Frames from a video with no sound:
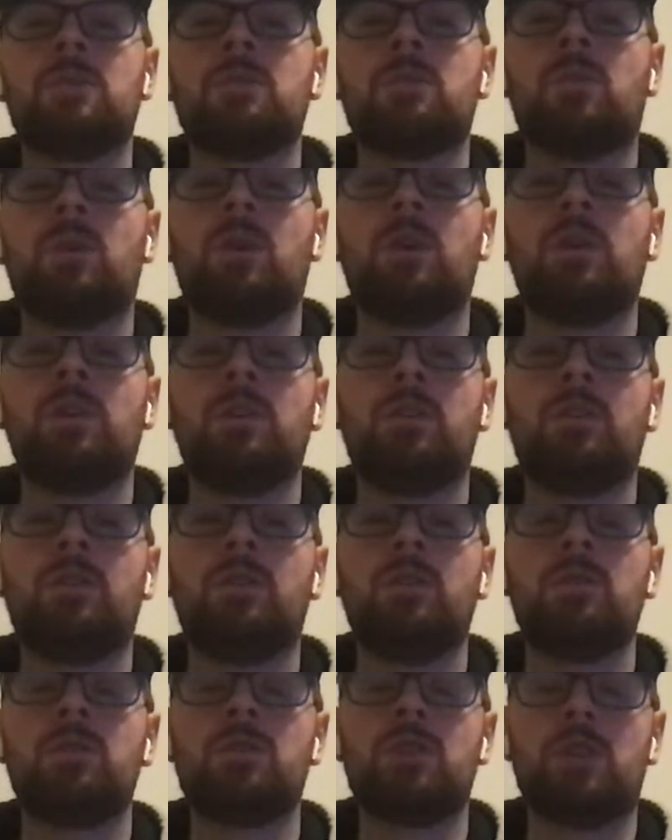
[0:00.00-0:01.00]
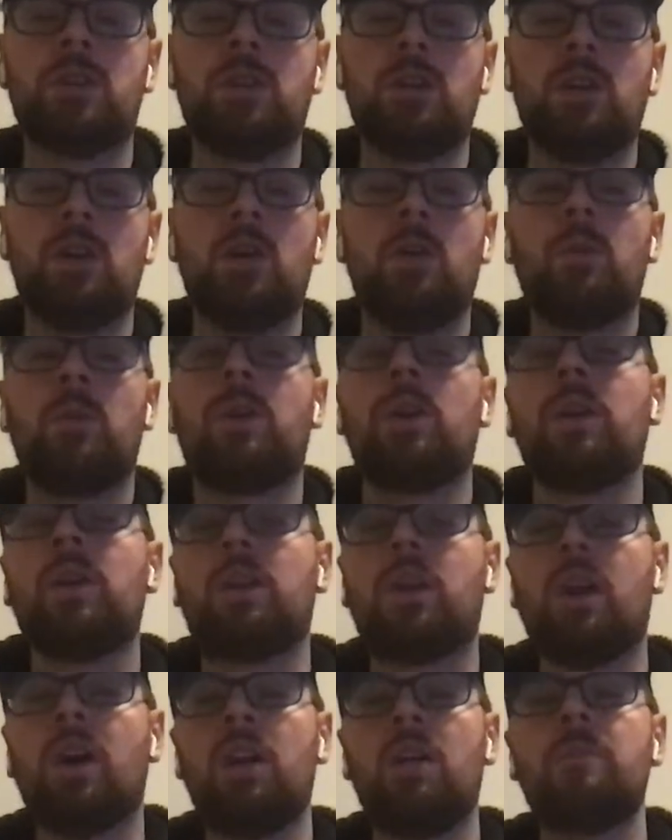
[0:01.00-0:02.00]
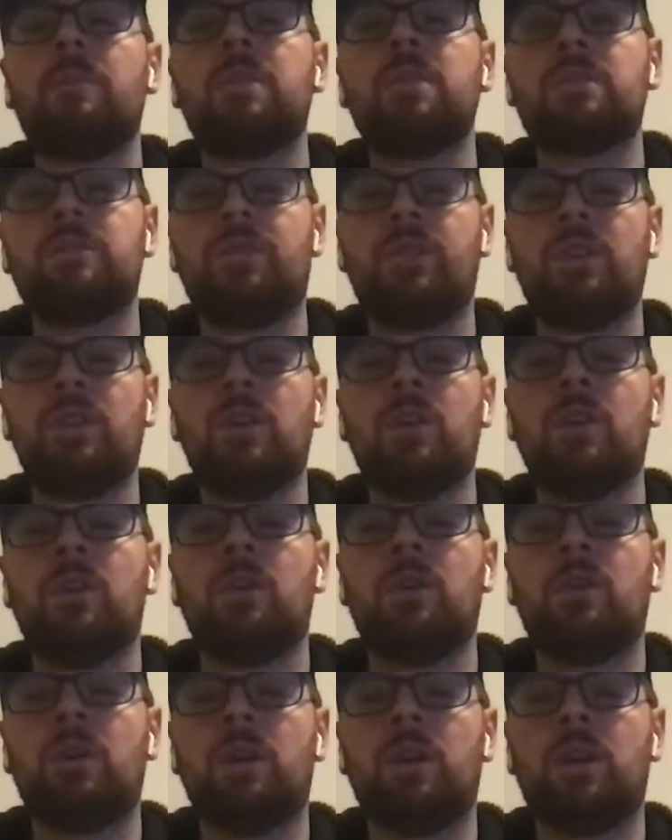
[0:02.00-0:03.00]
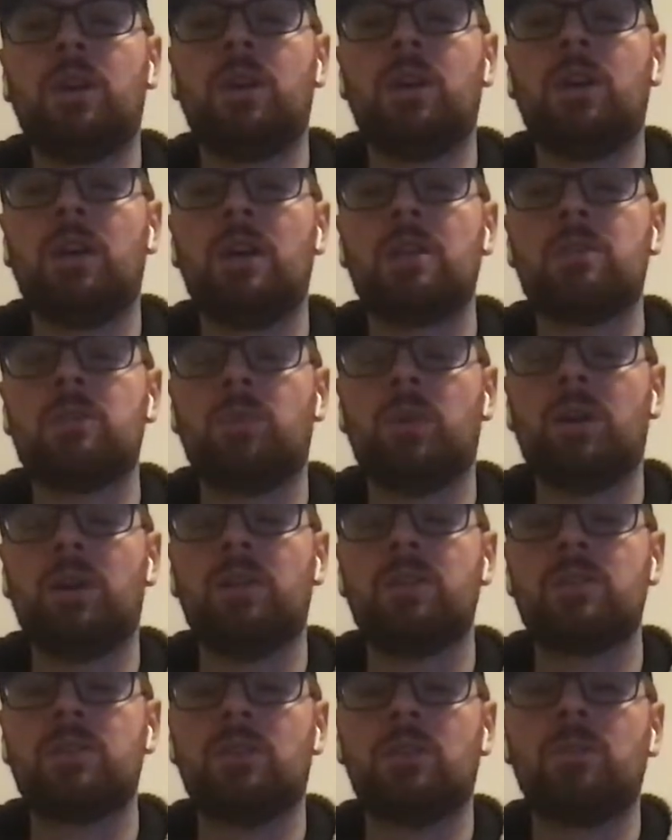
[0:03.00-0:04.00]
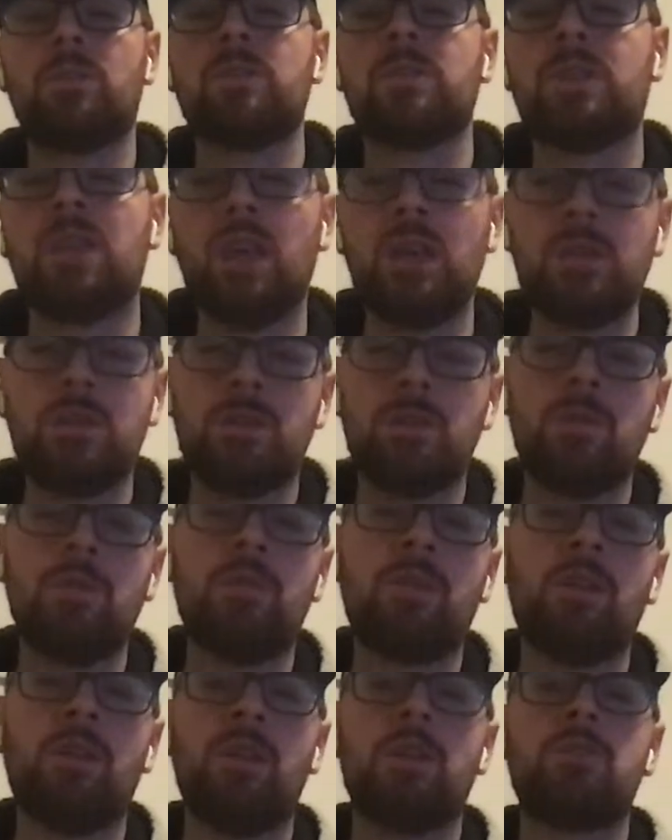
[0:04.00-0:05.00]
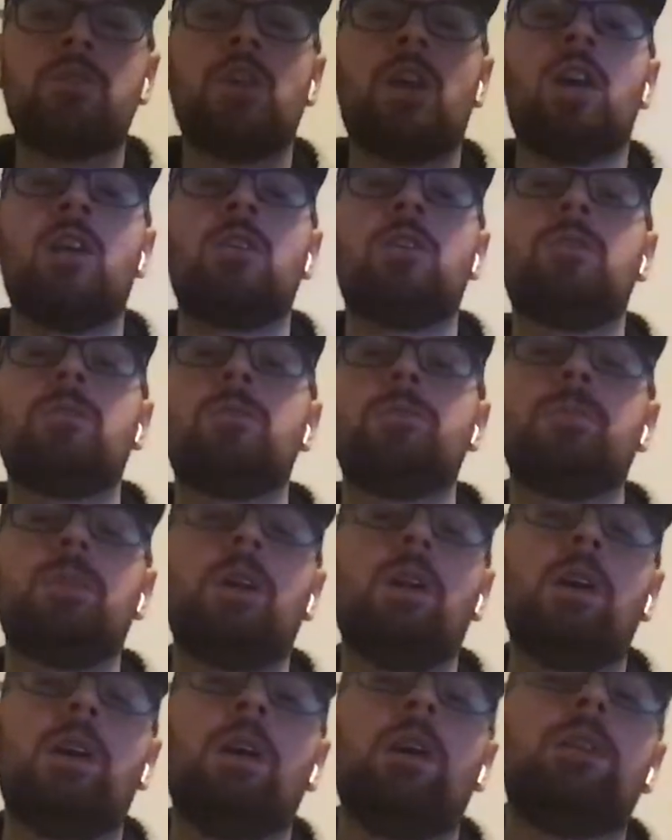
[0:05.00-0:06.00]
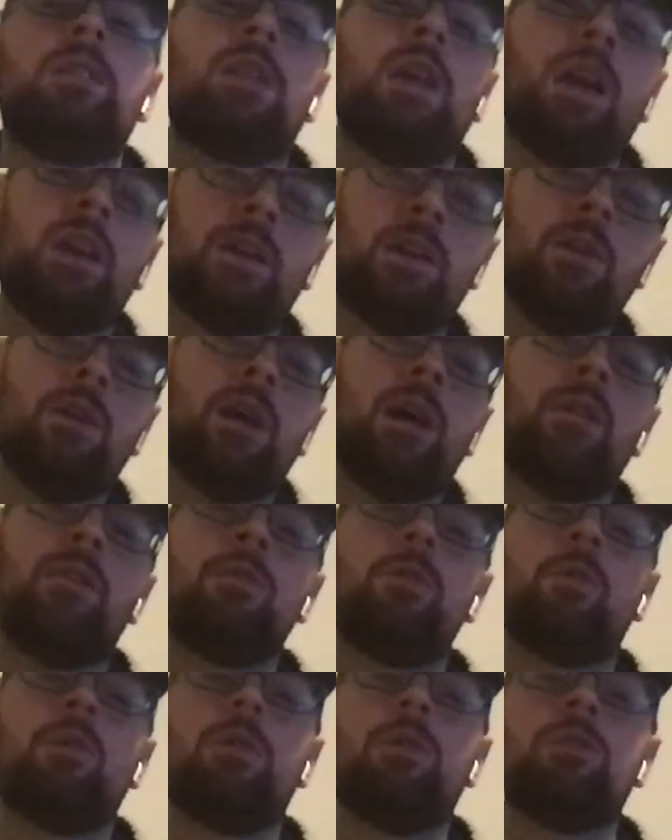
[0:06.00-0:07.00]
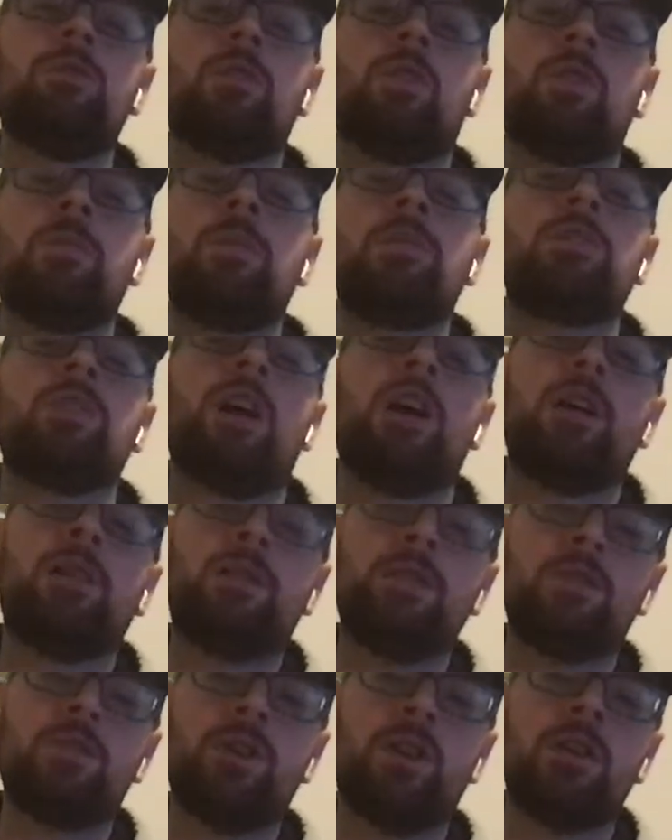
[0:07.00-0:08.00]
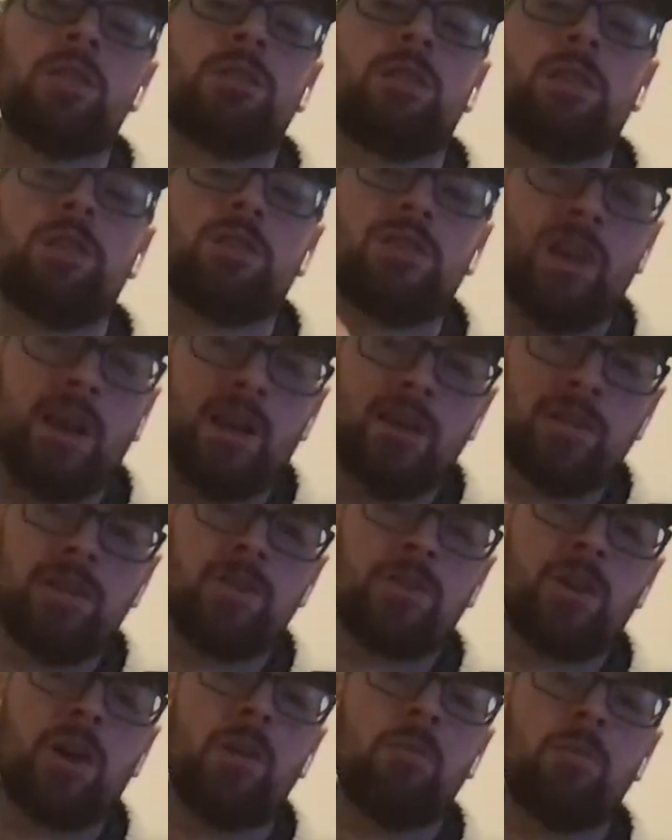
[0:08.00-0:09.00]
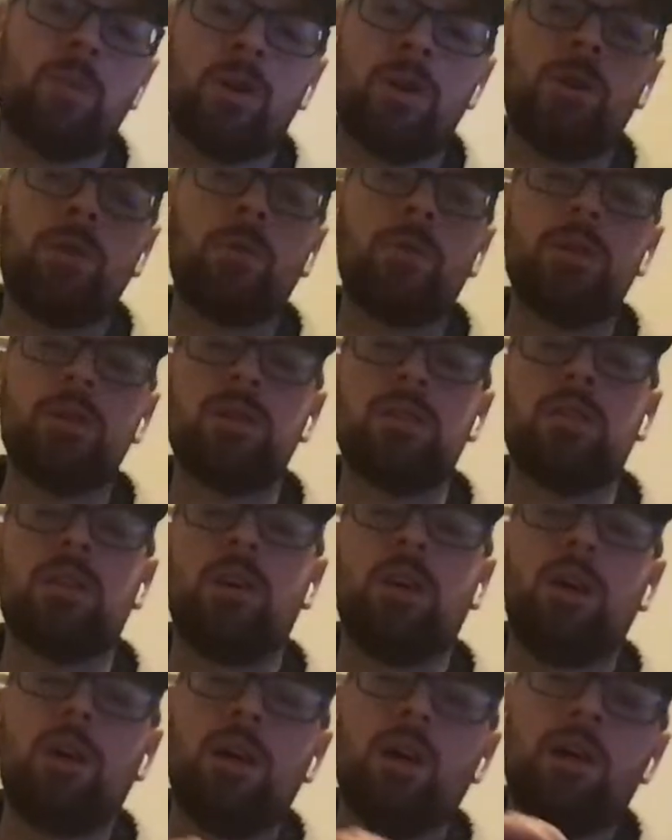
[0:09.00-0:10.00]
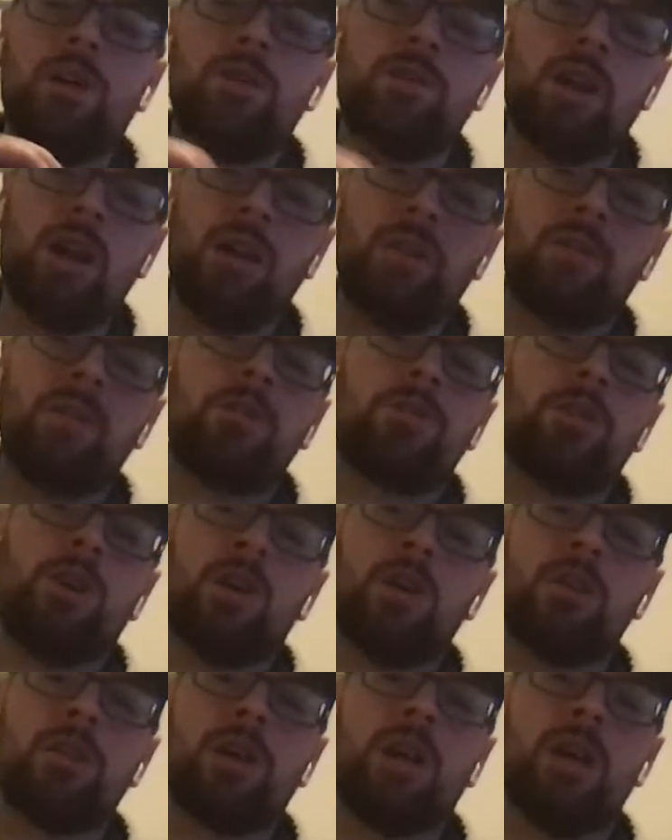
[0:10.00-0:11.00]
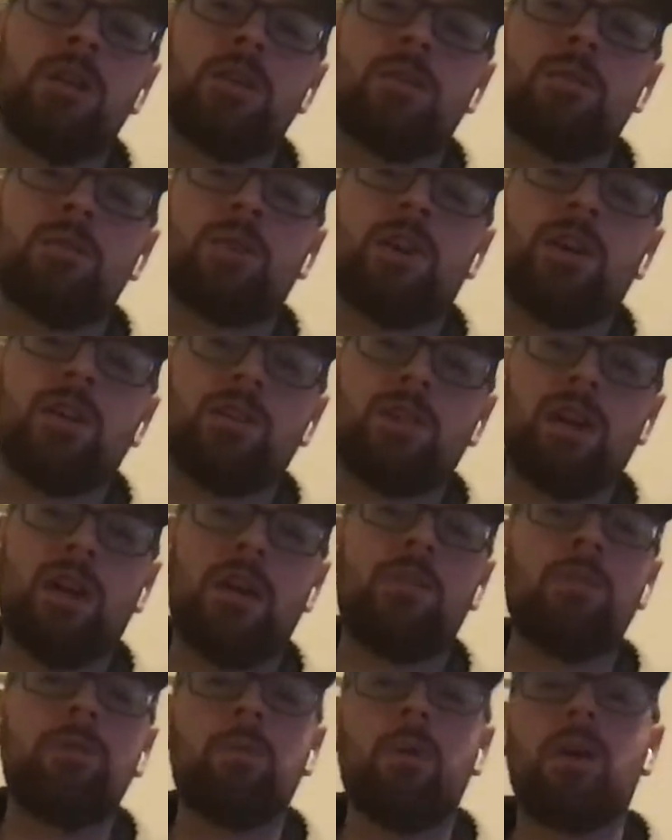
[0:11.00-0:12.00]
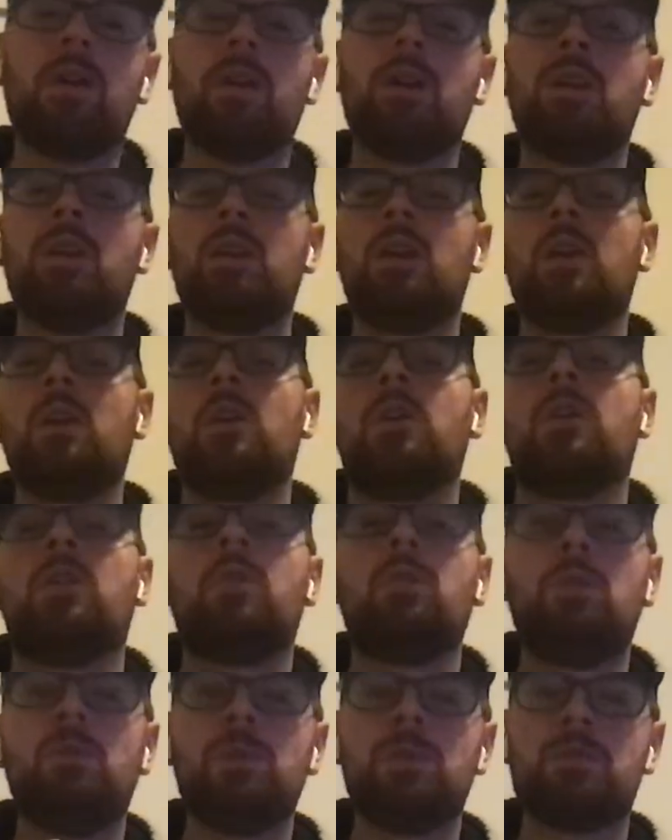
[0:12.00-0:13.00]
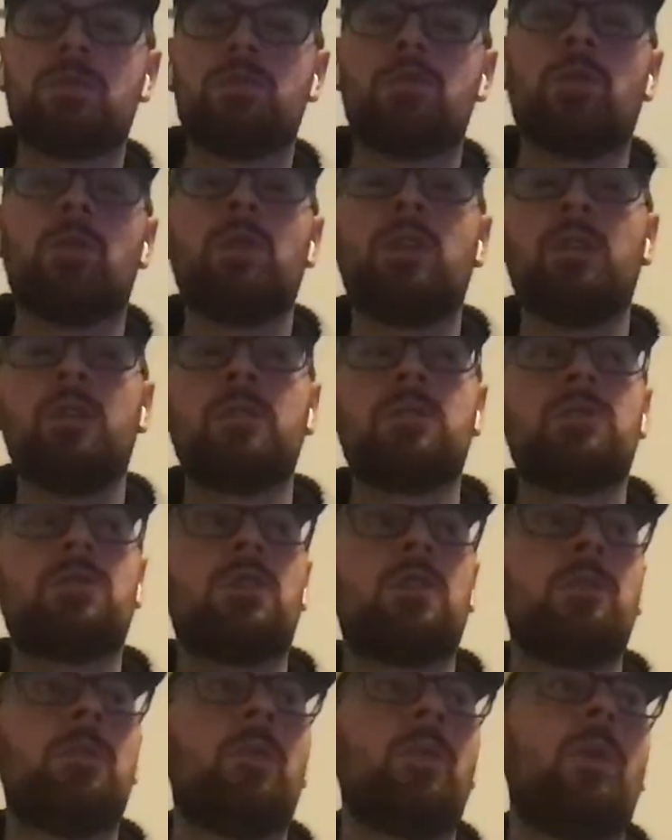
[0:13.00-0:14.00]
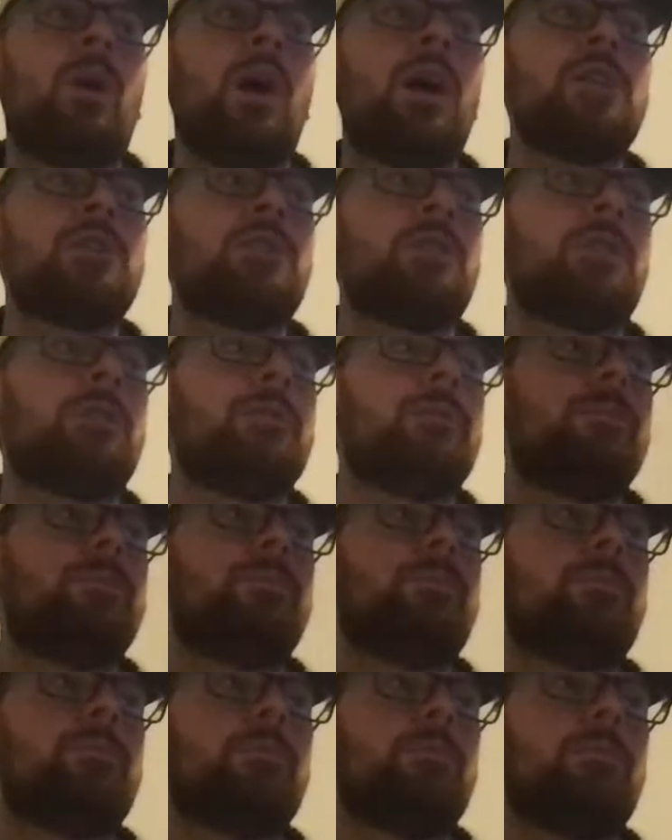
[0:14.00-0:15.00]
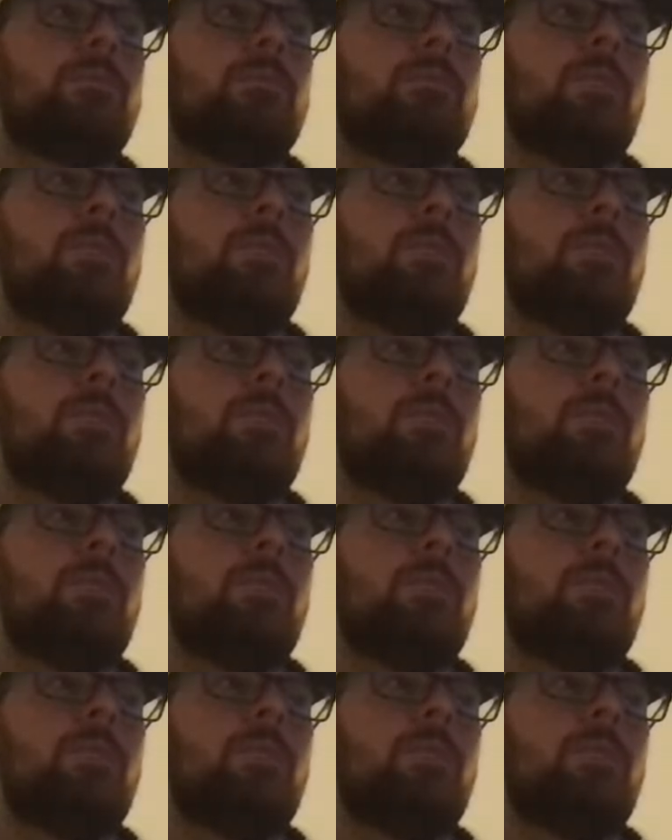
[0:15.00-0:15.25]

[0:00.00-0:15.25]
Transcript: streams as well in the future. We're gonna cut up this video as well. So stay tuned to the channel. Thank you to everyone who joined me. Shout out to Justin. Shout out to John Bergquist. Shout out to Jartasm. Shout out to everybody who is joining the stream and watching.